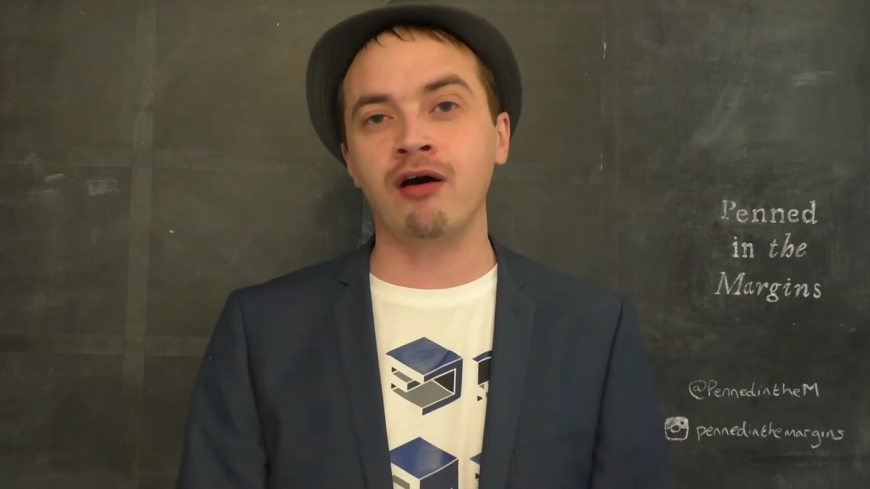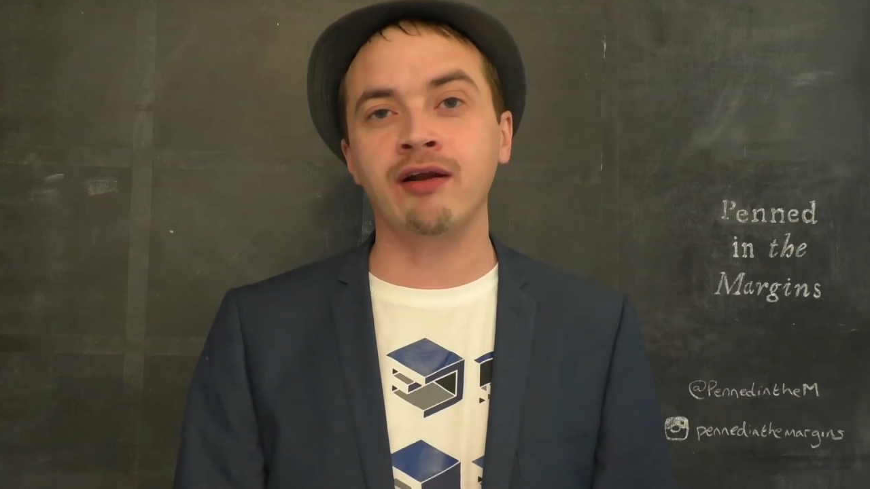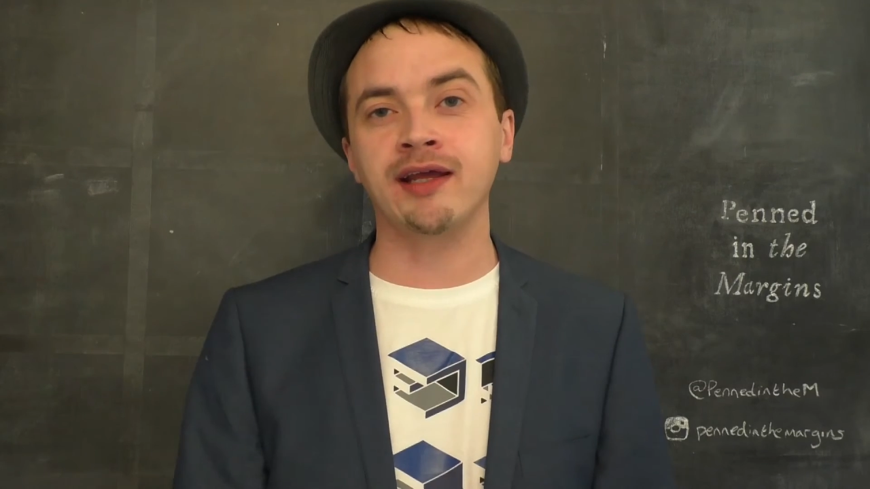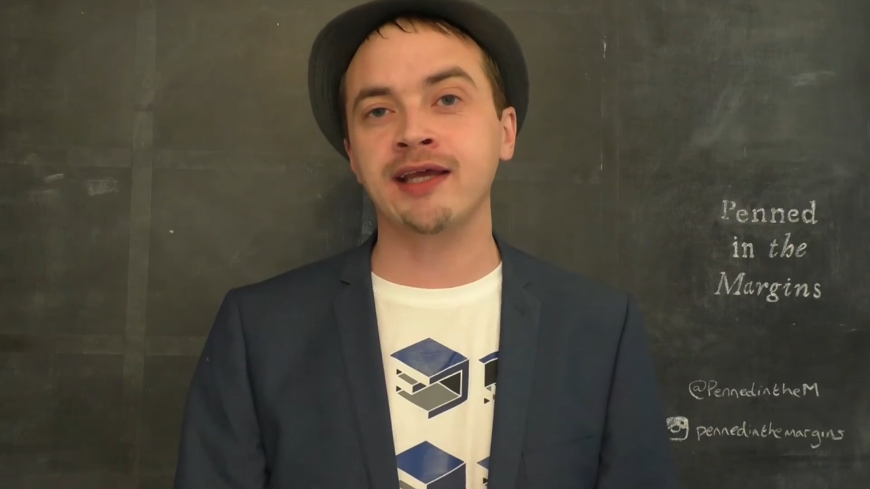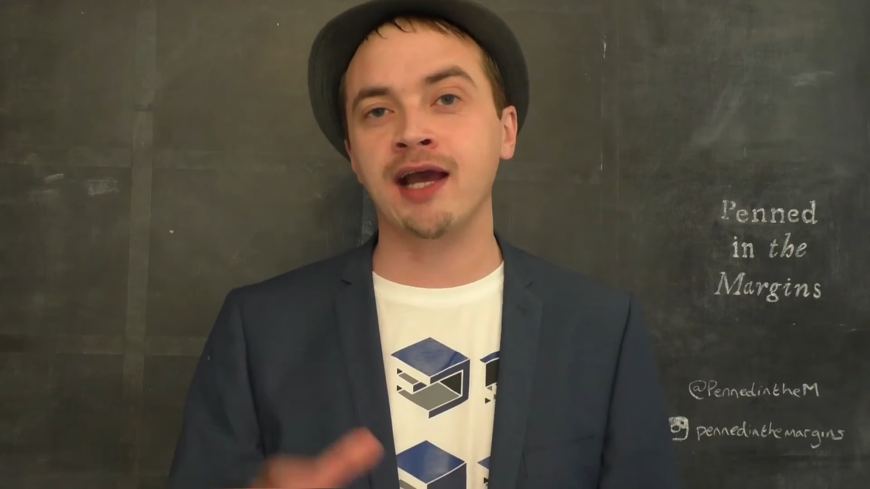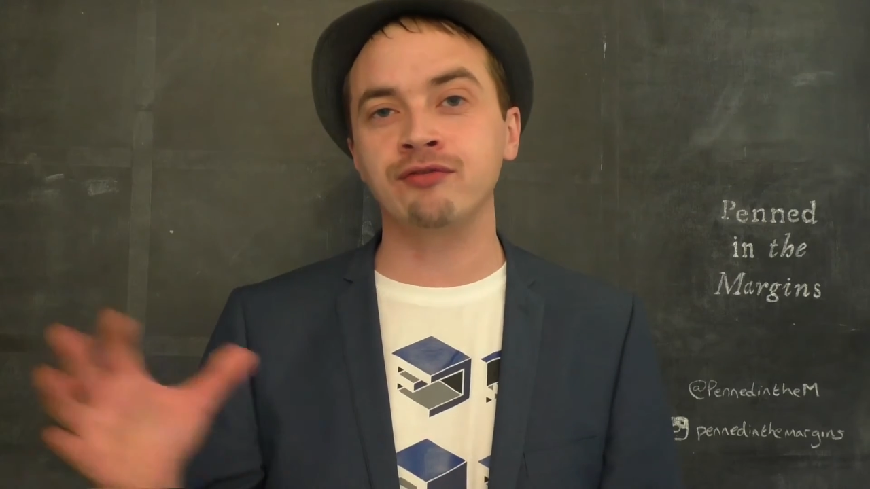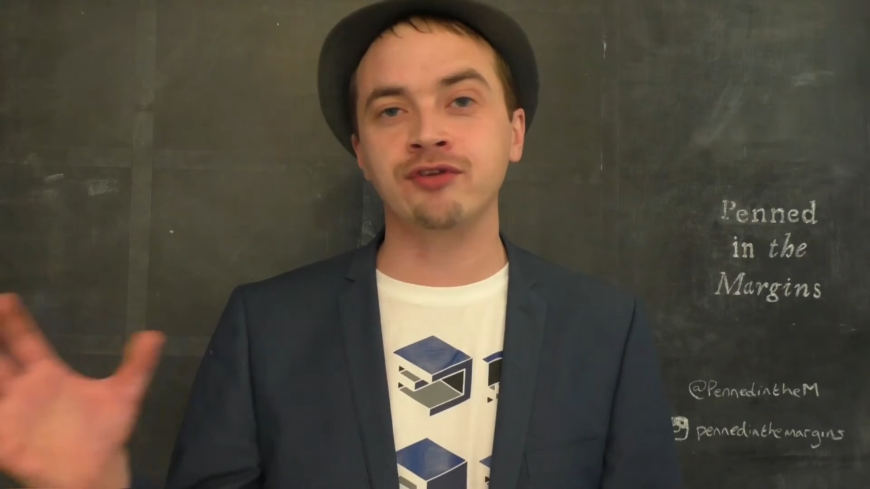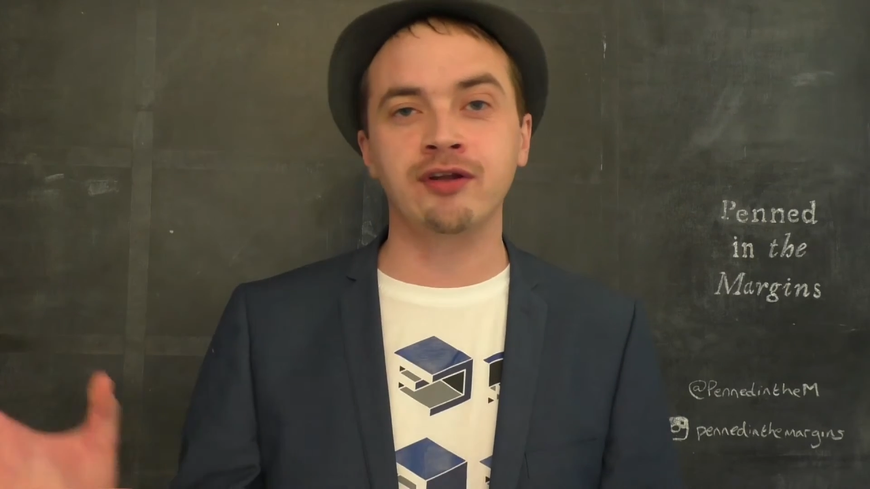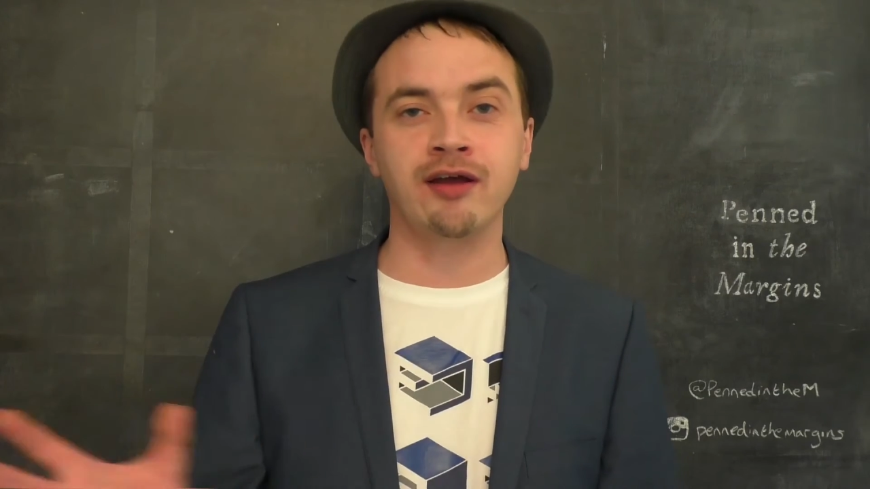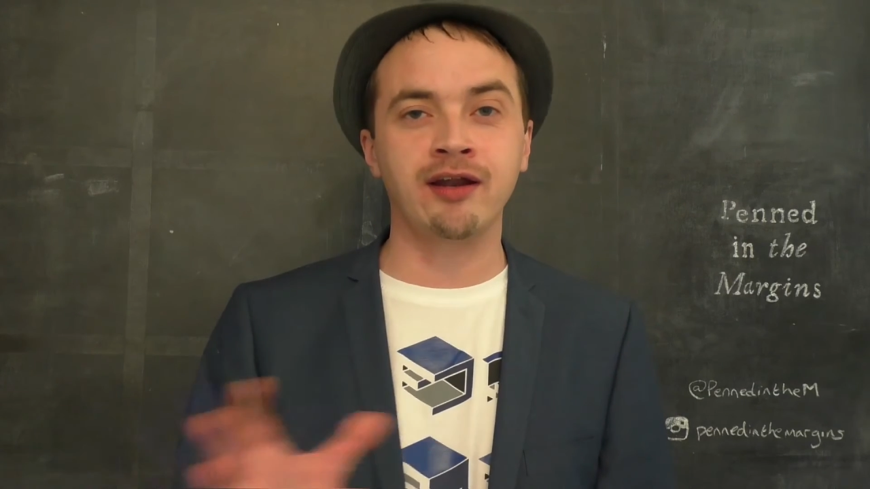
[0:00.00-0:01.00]
aren't
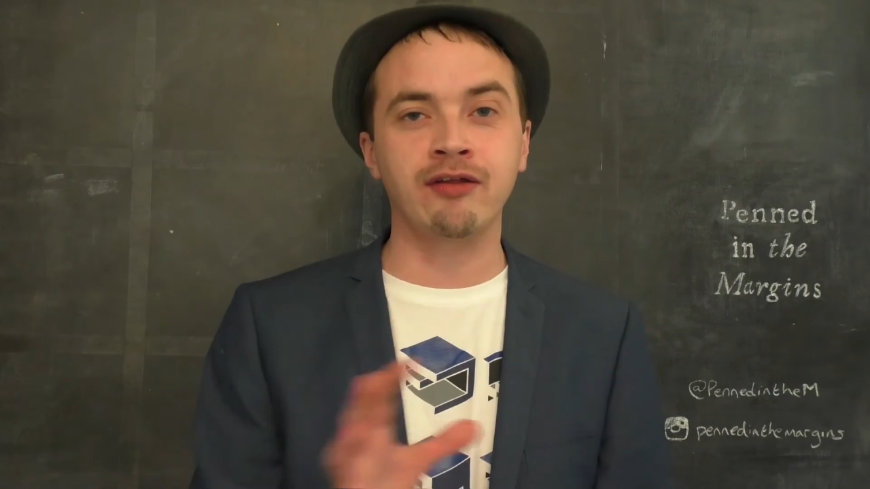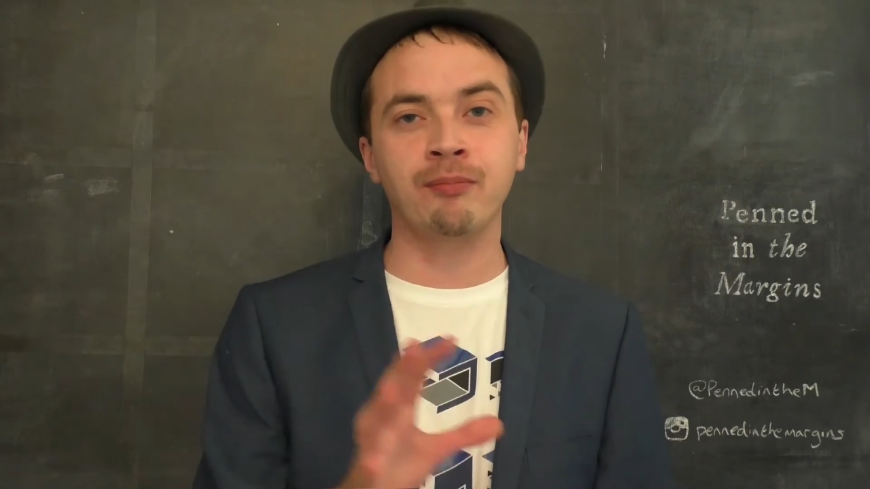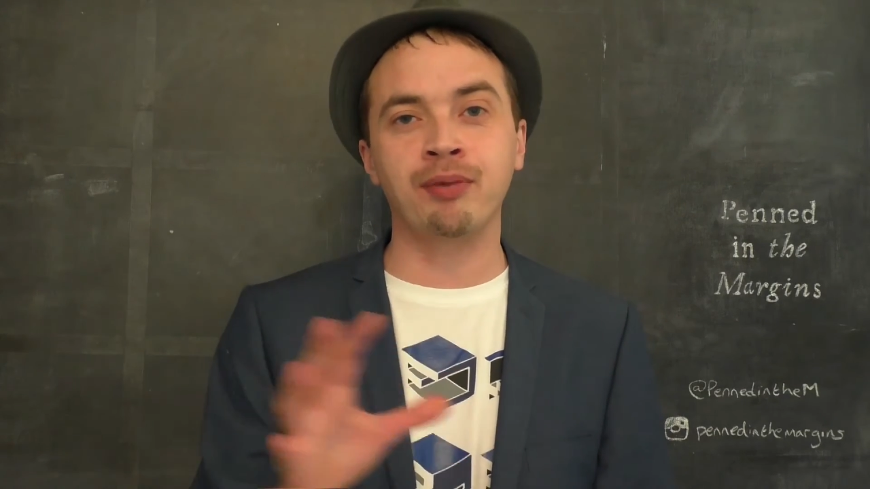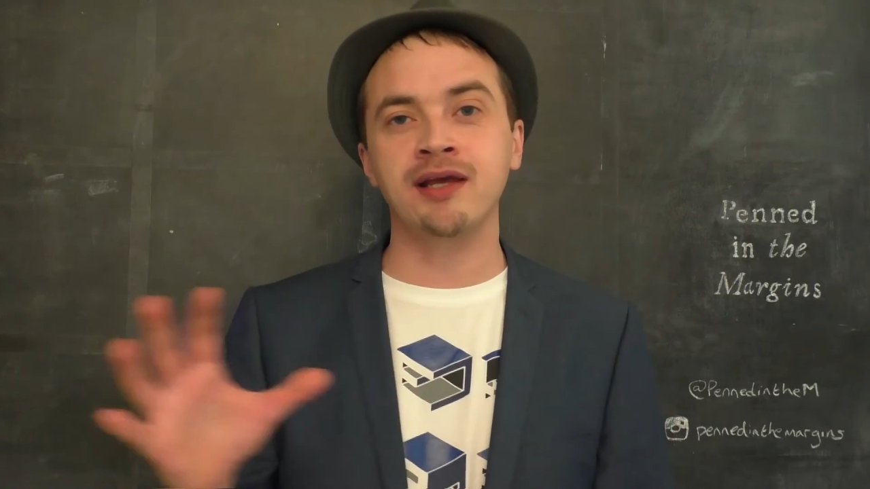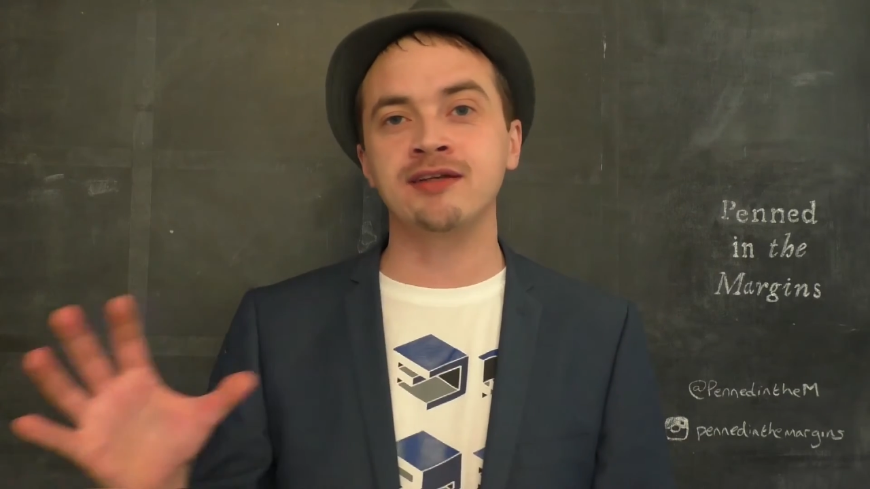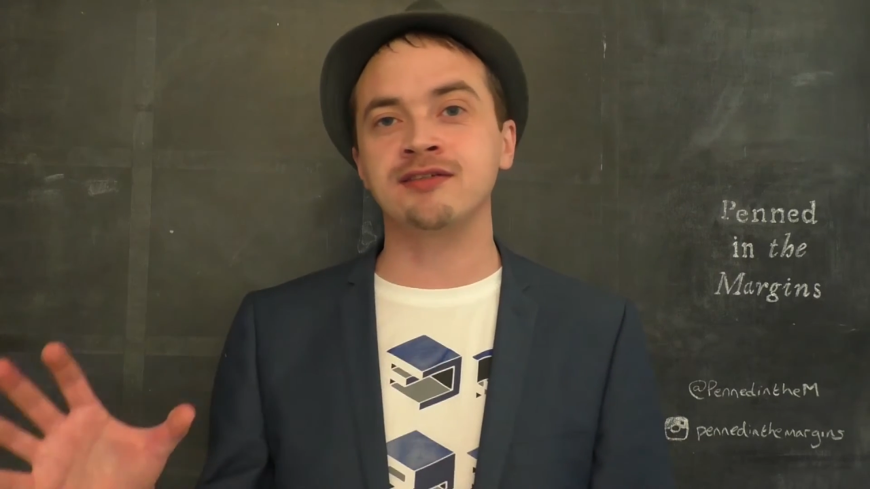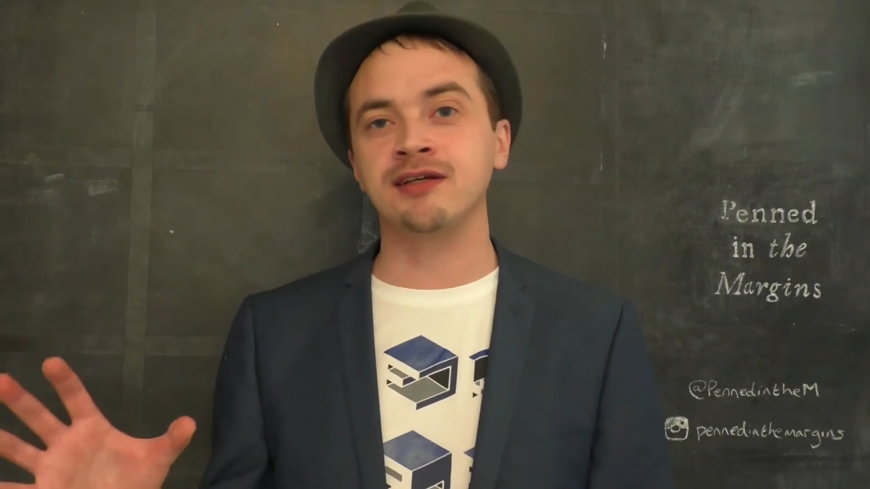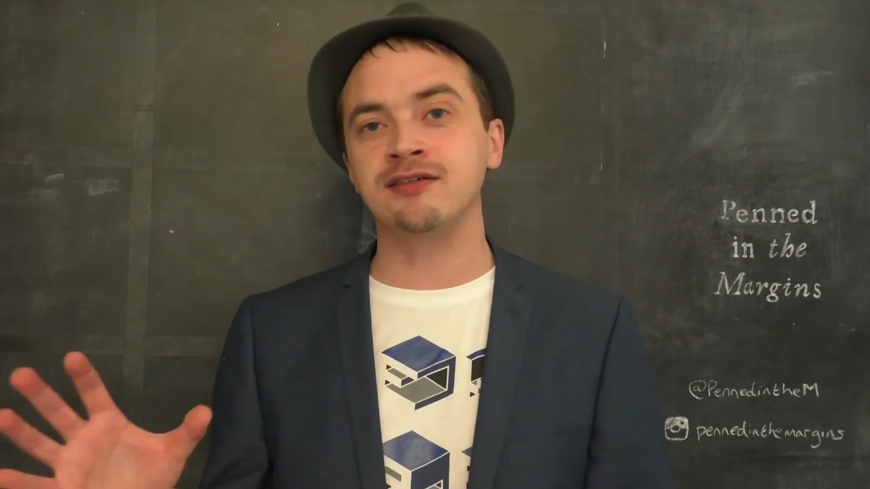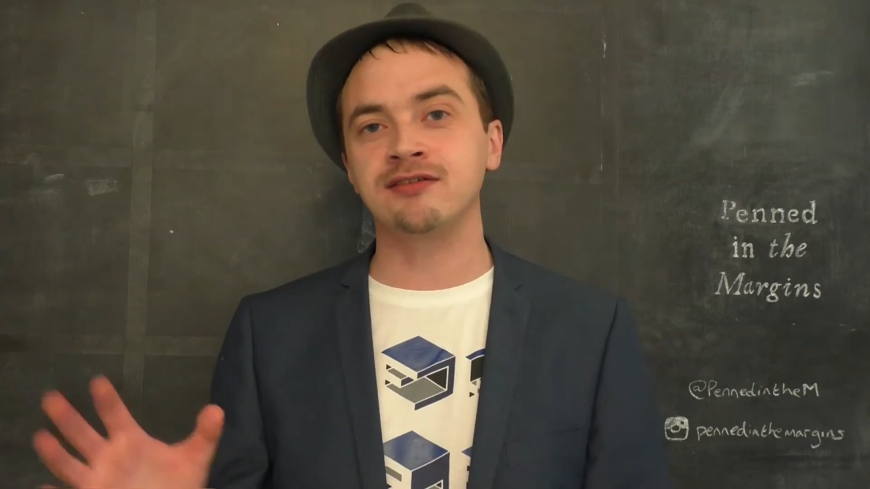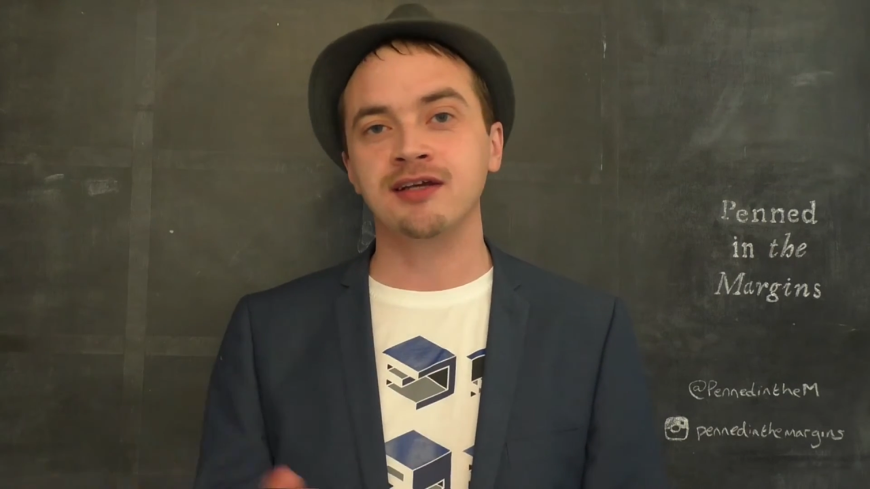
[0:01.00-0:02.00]
encountered in other
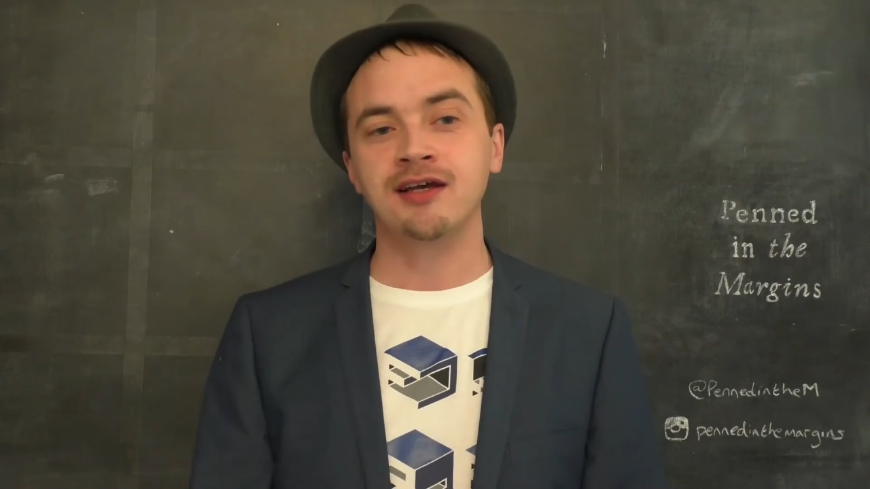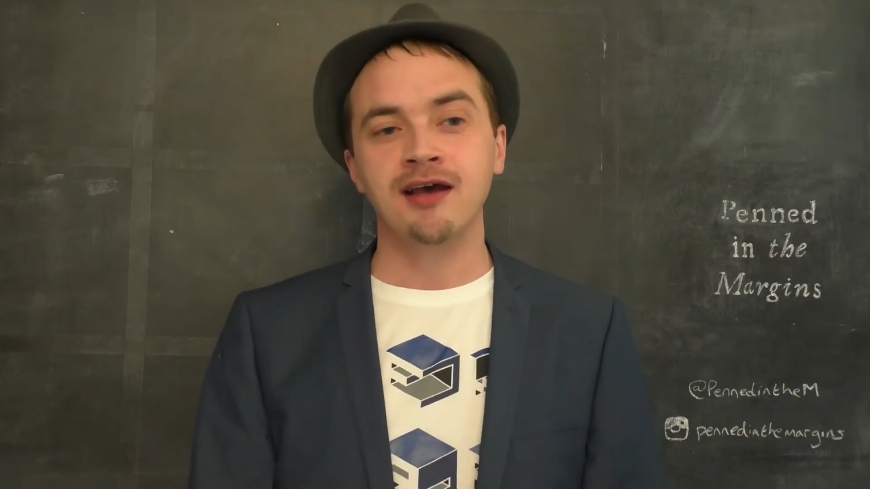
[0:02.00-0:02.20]
places,